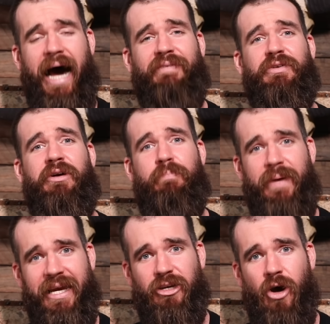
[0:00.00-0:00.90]
after a
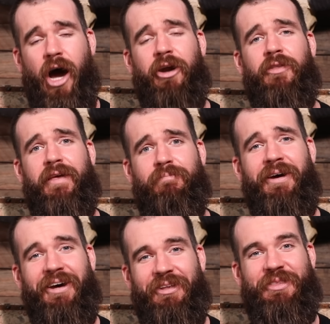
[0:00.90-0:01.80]
big night on
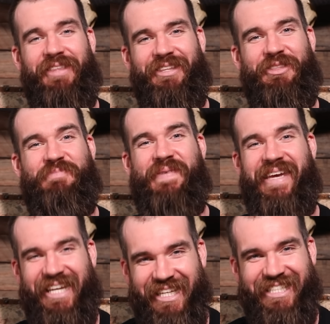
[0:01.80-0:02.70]
the
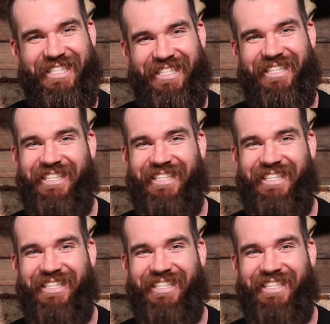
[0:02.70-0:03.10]
beers.